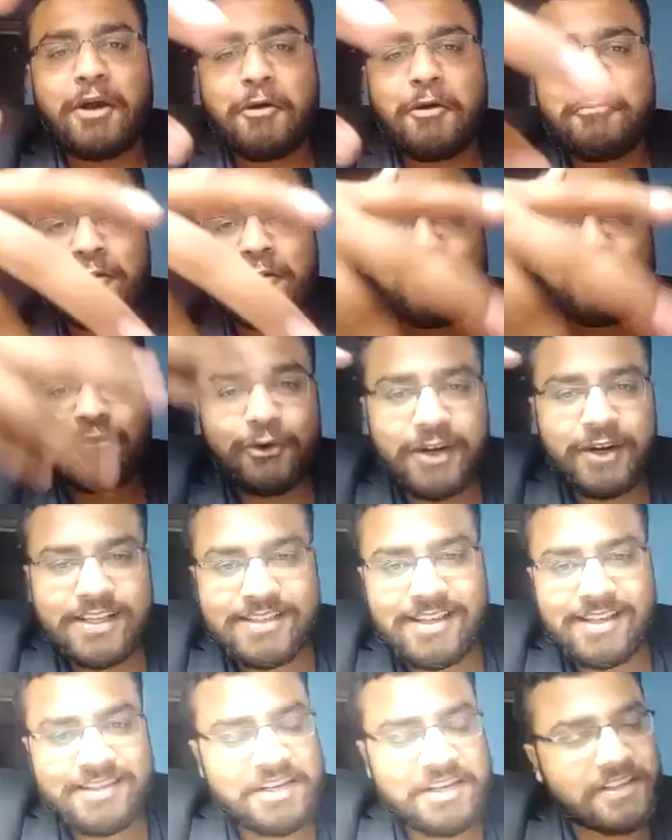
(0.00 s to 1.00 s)
before
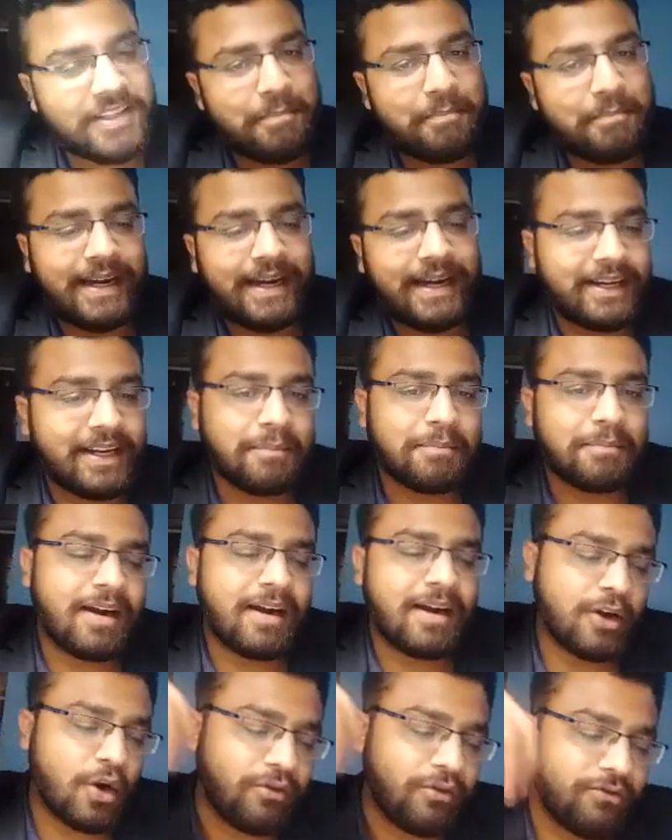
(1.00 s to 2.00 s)
discussing the mental part,
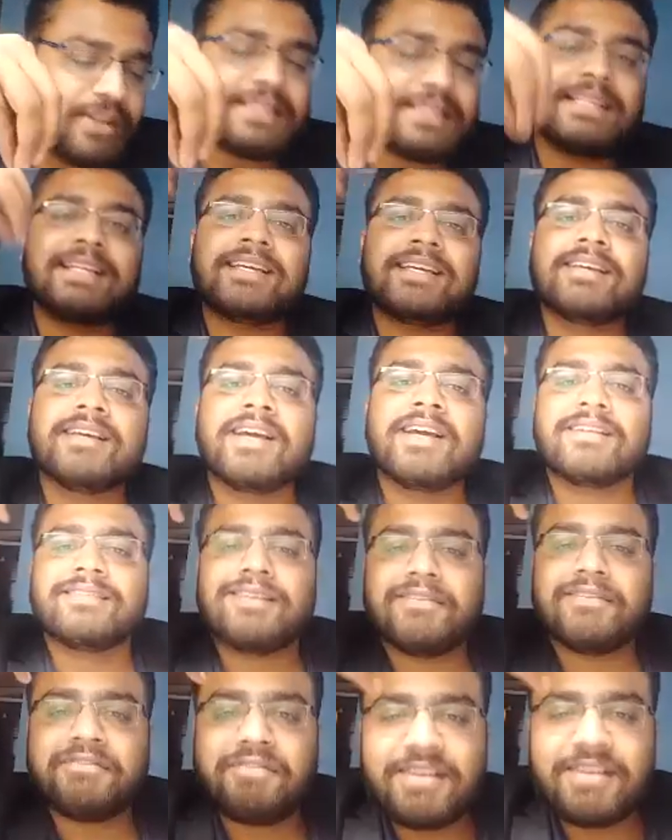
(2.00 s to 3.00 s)
obviously the
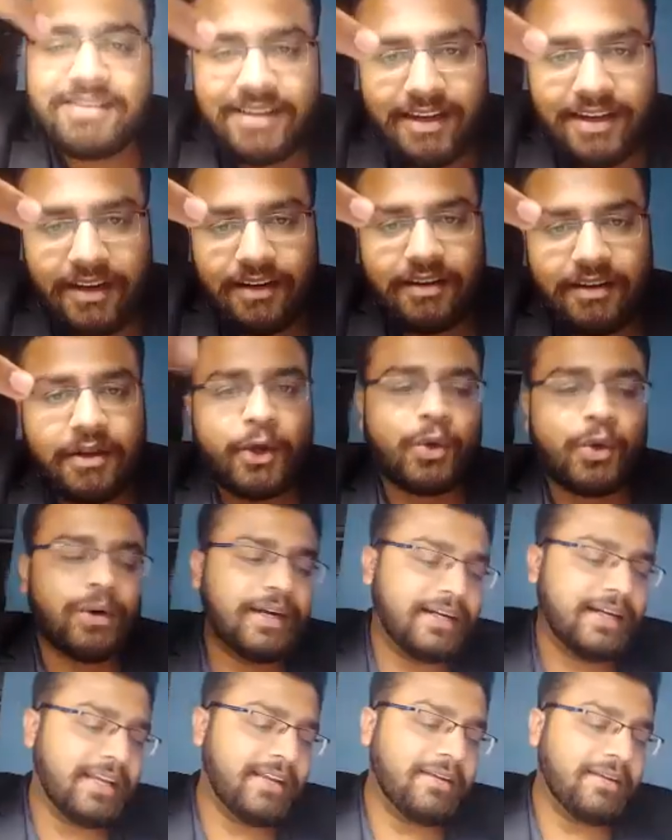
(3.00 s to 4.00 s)
physical
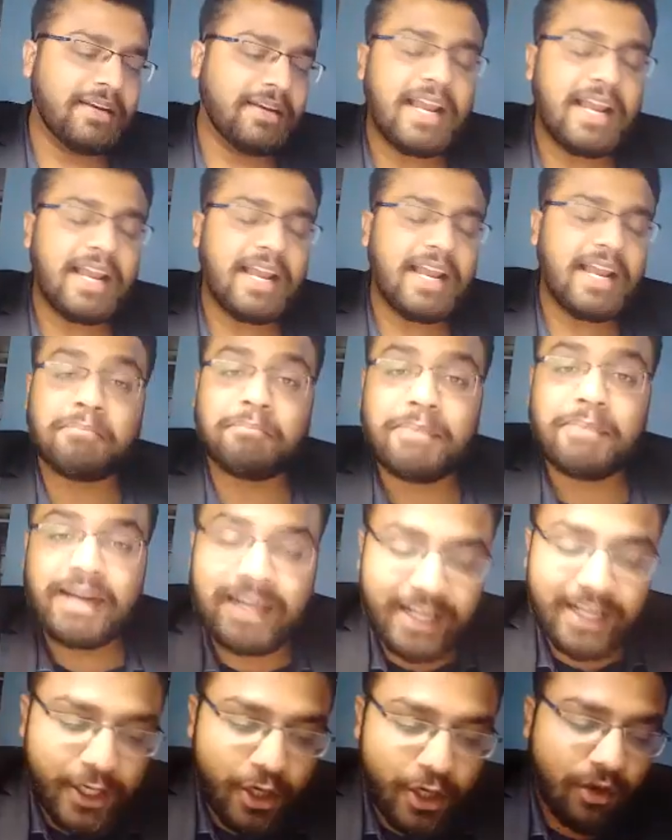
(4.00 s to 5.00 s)
cruelty, like
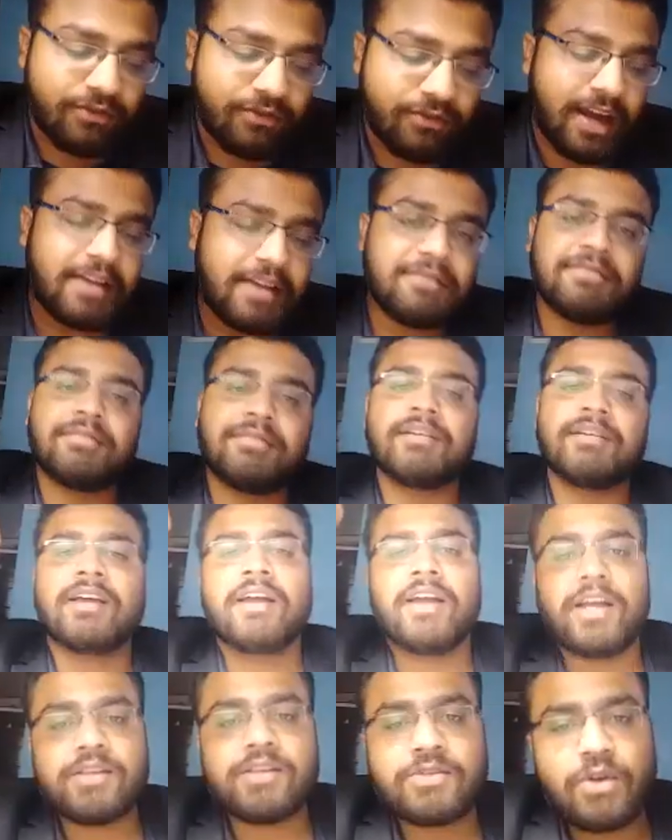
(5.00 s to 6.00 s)
beating your wife,
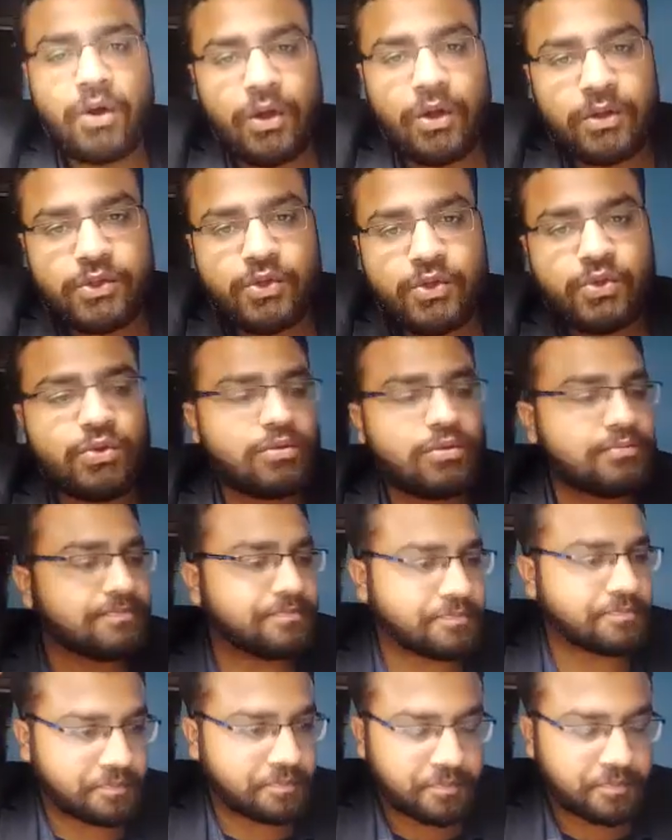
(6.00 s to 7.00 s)
is also
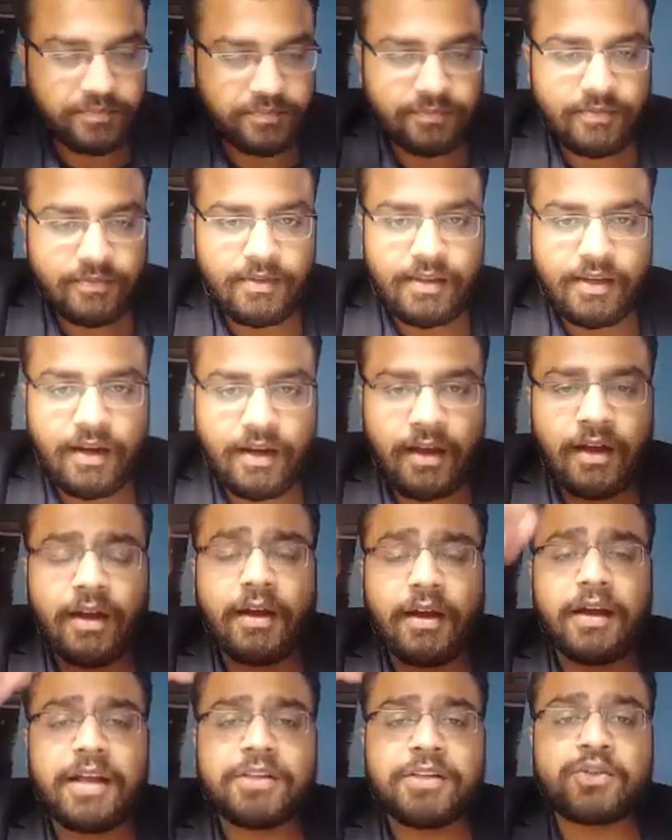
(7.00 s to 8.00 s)

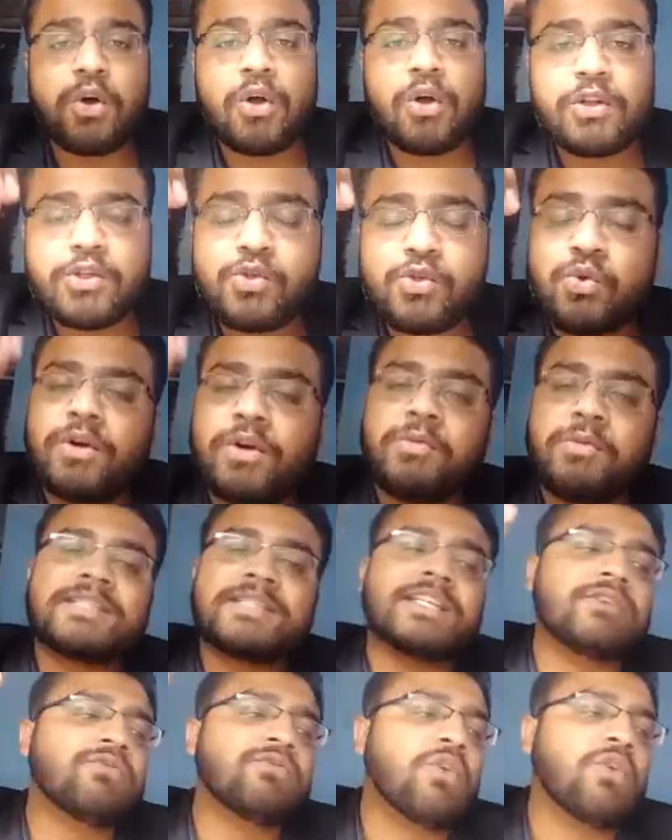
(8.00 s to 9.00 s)
is also
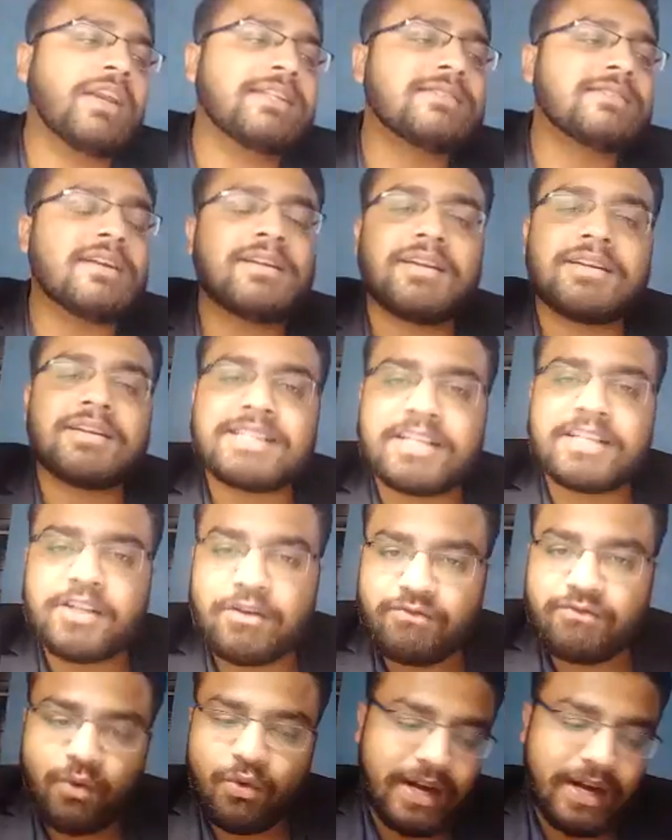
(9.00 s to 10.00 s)
domestic violence under Section
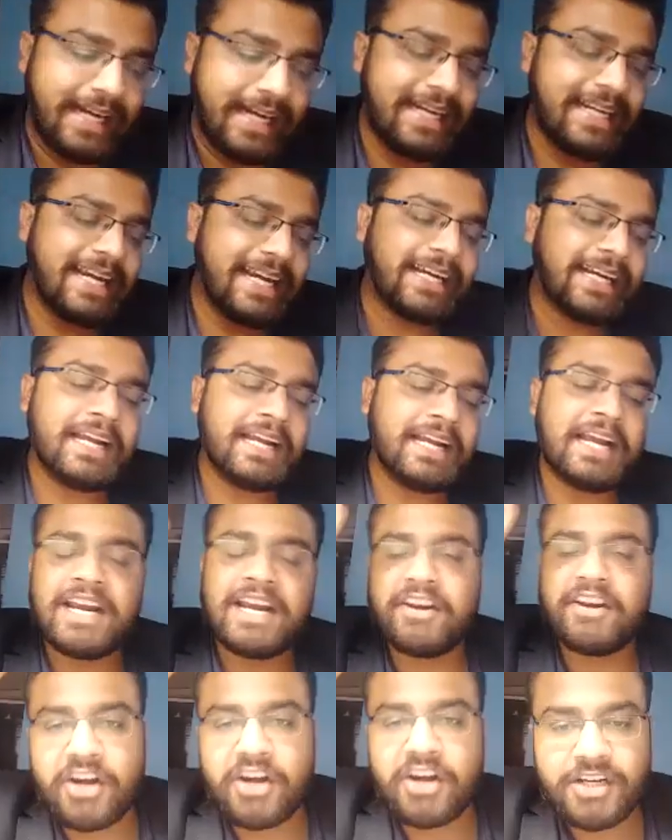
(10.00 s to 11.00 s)
498A.
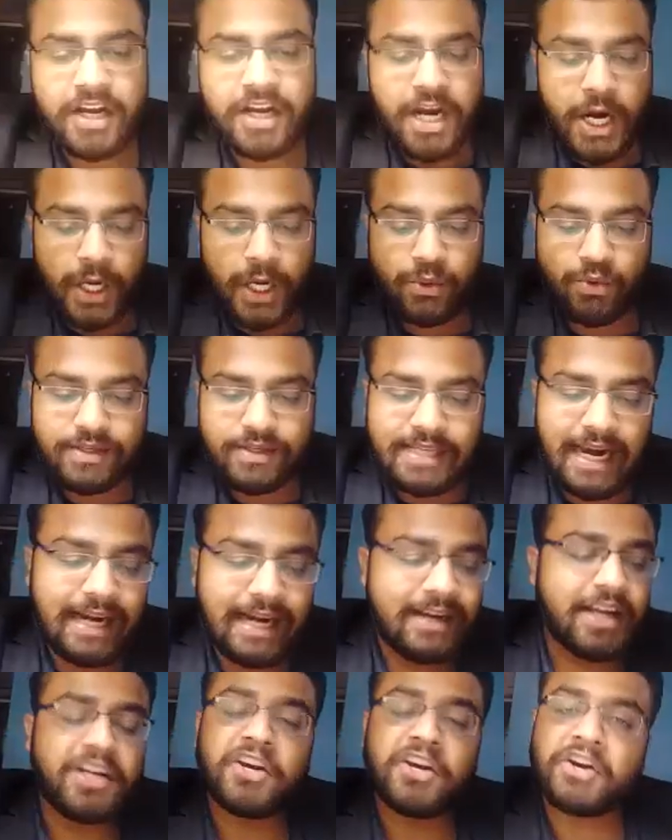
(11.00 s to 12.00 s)
It was
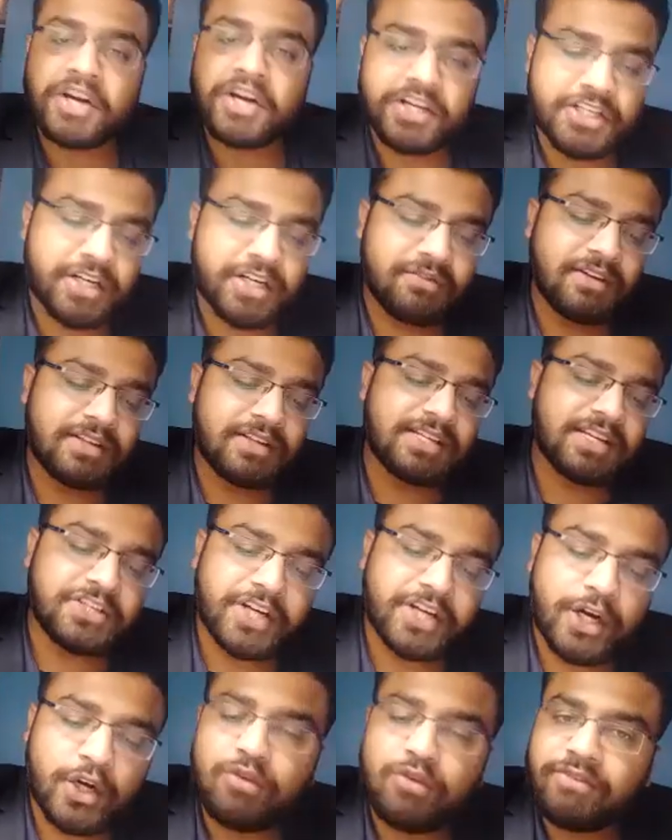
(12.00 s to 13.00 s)
held in Rishi versus
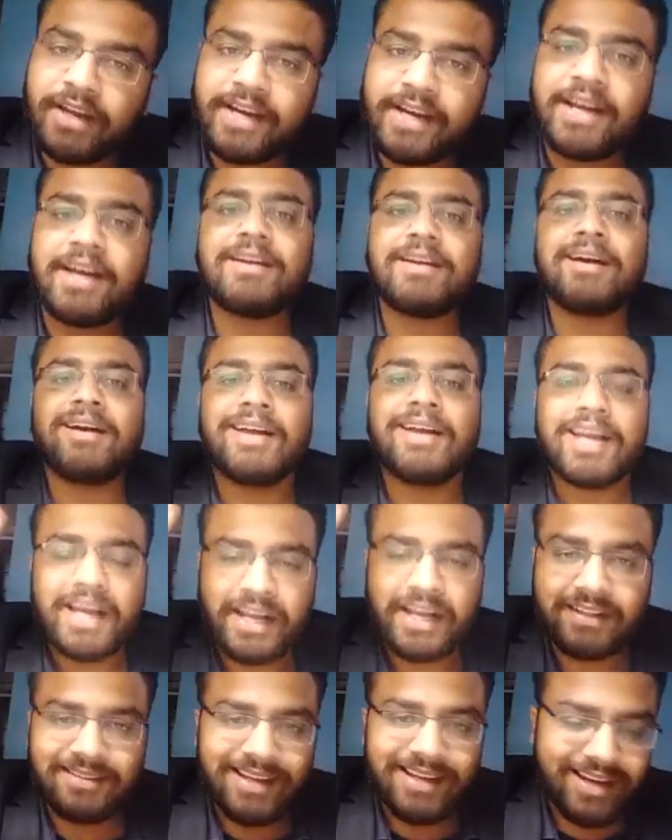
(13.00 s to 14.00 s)
State of Haryana
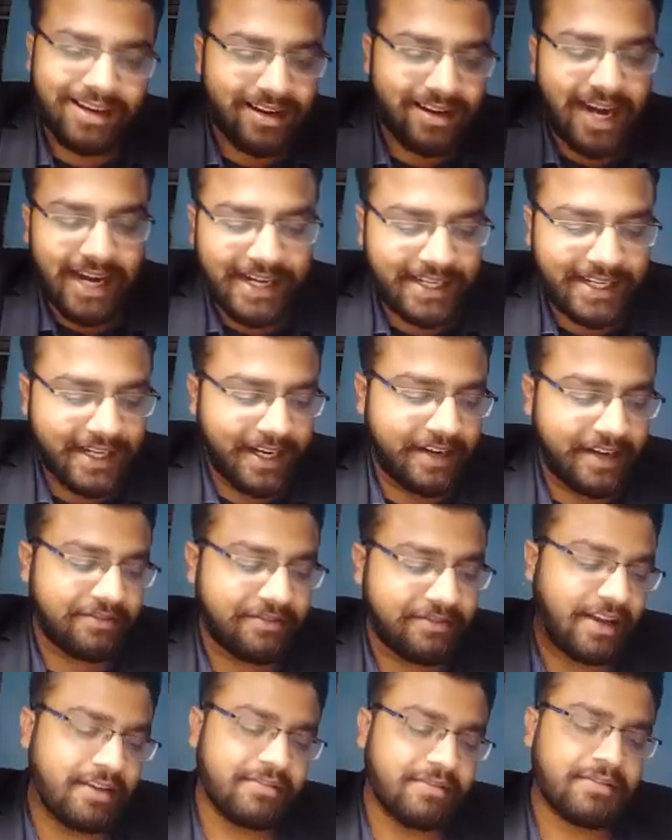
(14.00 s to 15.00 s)
in the year
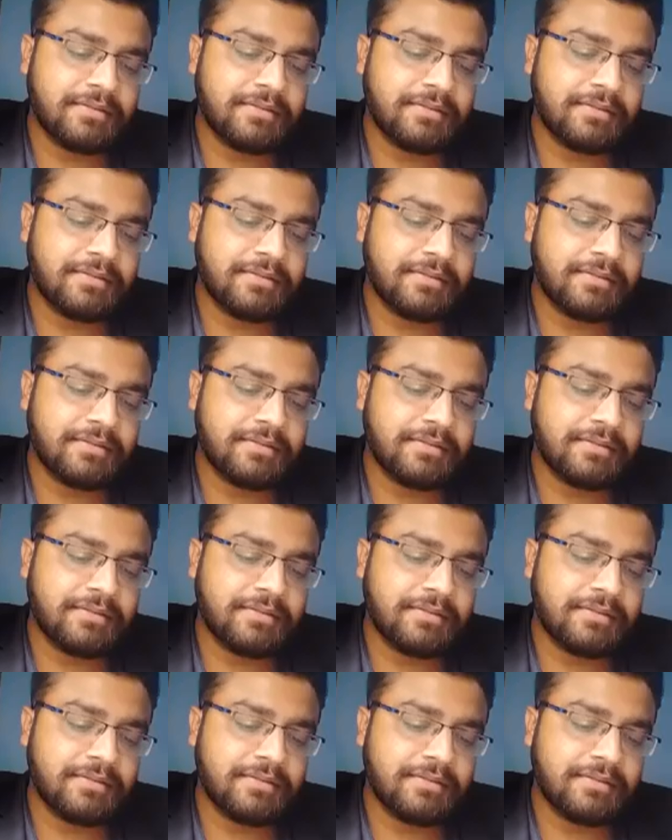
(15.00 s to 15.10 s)
1985.